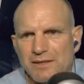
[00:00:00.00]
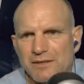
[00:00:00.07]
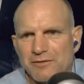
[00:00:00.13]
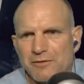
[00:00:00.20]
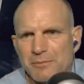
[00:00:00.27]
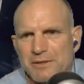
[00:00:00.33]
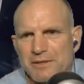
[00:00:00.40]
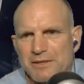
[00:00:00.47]

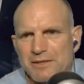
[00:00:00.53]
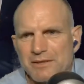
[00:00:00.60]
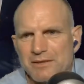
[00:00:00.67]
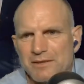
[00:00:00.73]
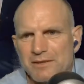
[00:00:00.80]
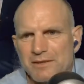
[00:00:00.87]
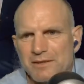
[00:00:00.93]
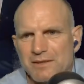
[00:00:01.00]
from here,
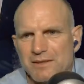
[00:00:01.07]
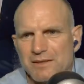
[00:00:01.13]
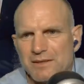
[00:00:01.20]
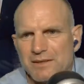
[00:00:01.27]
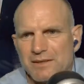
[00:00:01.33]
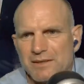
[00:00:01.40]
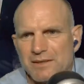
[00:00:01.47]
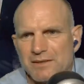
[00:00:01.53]

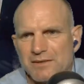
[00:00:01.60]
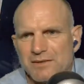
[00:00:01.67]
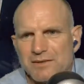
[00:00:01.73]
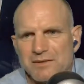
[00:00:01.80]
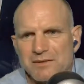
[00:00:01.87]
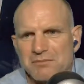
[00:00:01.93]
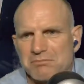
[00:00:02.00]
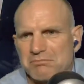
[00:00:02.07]
and
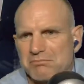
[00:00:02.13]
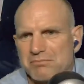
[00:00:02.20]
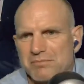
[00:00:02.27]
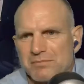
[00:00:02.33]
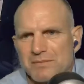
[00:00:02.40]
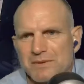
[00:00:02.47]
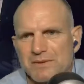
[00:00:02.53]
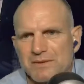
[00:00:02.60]
just
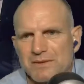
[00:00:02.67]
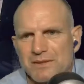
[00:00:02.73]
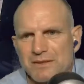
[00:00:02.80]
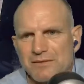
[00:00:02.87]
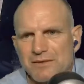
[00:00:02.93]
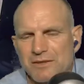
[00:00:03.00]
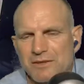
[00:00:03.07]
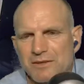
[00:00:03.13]

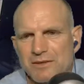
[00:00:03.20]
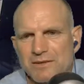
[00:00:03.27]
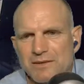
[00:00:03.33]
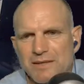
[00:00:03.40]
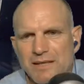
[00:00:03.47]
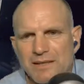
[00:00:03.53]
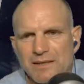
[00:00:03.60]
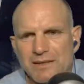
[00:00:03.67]
give it a good
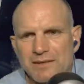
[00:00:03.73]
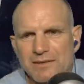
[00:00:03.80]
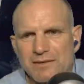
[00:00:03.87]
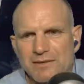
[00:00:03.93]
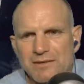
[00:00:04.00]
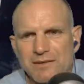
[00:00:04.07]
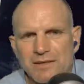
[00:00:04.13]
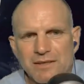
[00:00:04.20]
sanding,
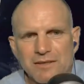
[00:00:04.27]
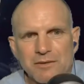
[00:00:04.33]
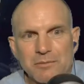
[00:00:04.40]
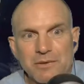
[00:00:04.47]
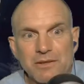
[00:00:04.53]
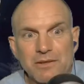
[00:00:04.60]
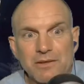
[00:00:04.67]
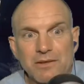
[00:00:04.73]
and you'll be
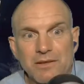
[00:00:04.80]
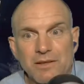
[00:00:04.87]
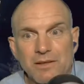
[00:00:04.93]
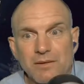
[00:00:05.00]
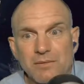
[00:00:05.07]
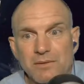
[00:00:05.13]
good to go.